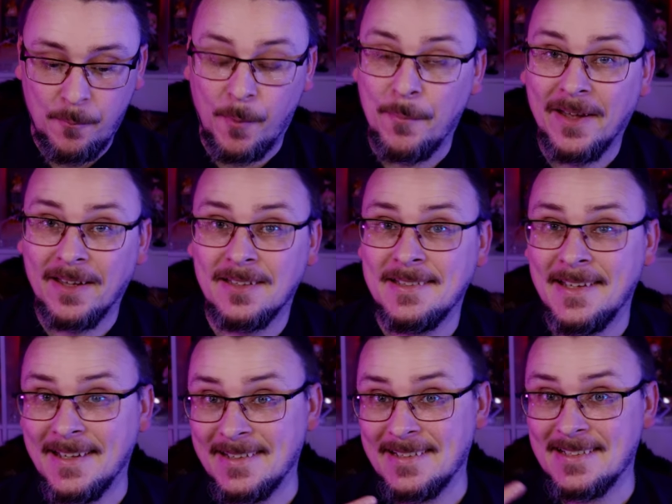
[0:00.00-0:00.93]
But mainly
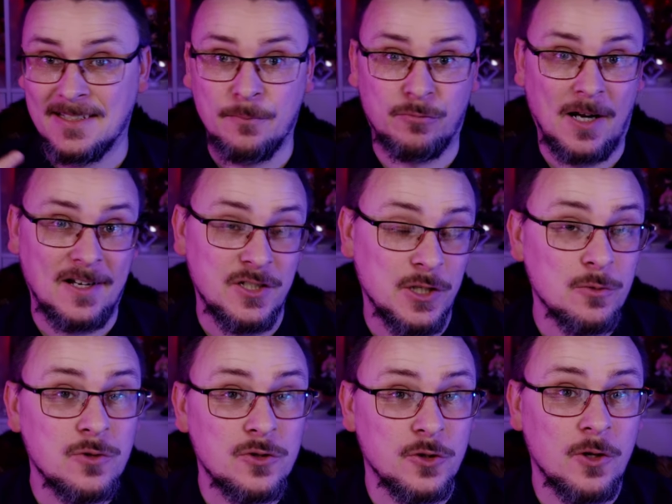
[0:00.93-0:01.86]
it is the brand
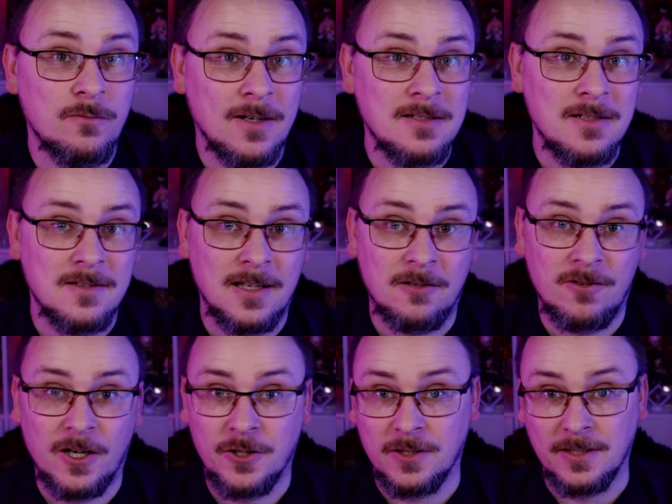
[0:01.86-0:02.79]
new servers that
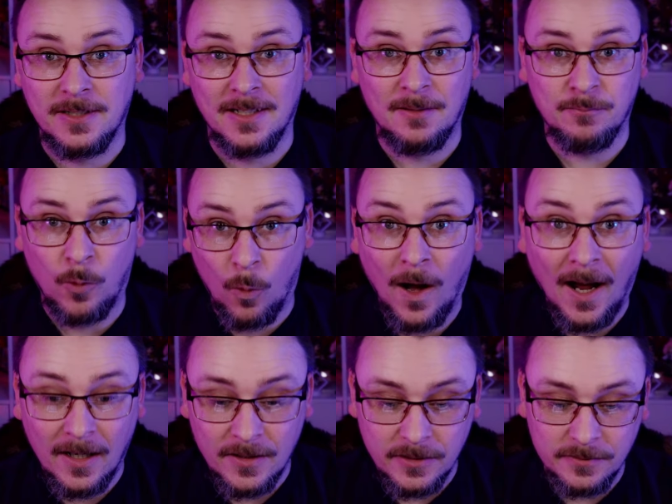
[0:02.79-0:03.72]
are actually more
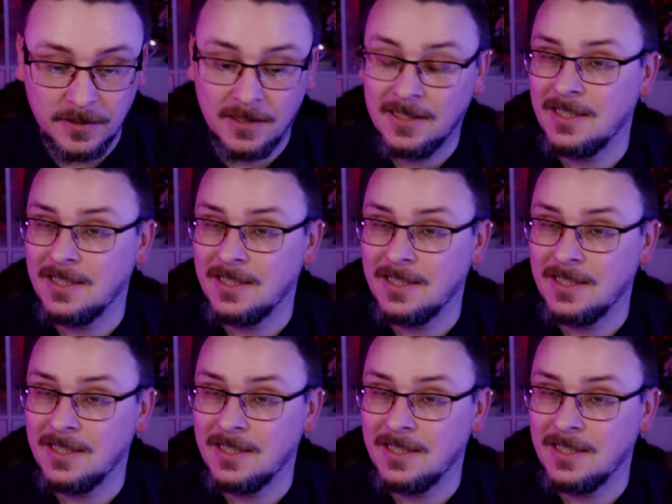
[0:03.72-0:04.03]
active,